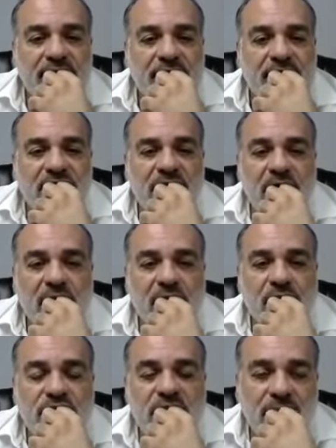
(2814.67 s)

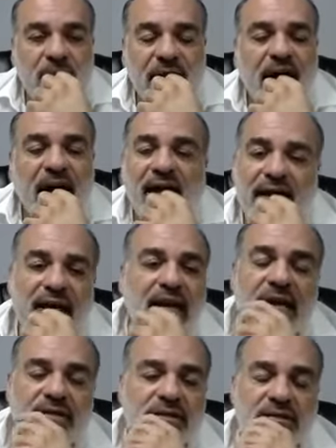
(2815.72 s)
So TBI,
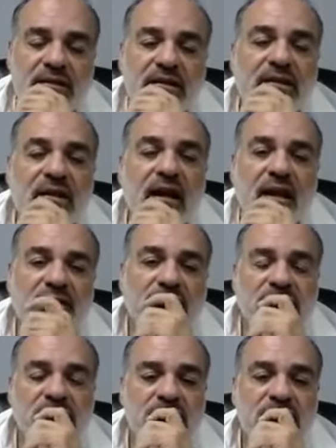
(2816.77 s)
yes, it
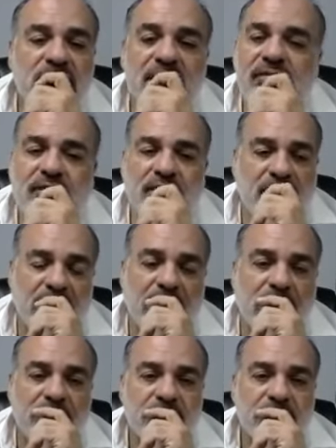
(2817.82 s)
does, definitely.